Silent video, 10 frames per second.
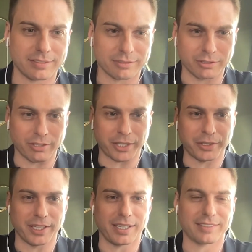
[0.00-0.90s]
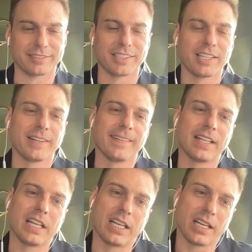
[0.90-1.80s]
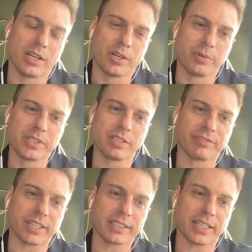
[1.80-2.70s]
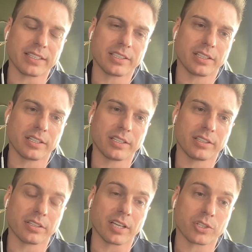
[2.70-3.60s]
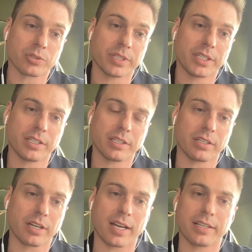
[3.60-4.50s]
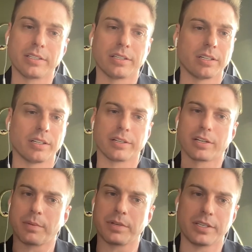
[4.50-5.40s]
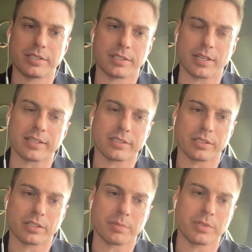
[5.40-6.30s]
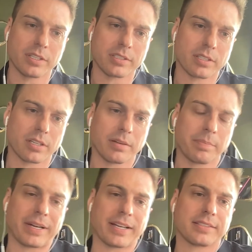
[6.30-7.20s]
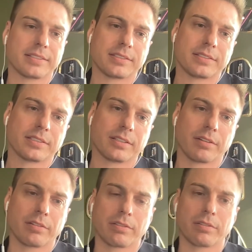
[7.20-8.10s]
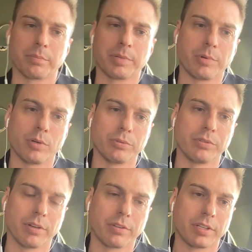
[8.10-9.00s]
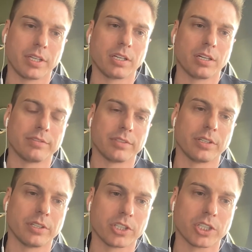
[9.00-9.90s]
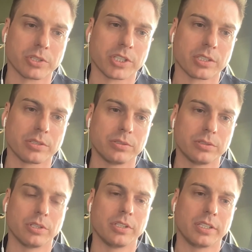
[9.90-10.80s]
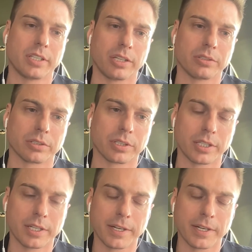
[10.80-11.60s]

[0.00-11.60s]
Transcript: Dracula, with the fact that the country had a communist past. Some people would think of Ceausescu, the dictator.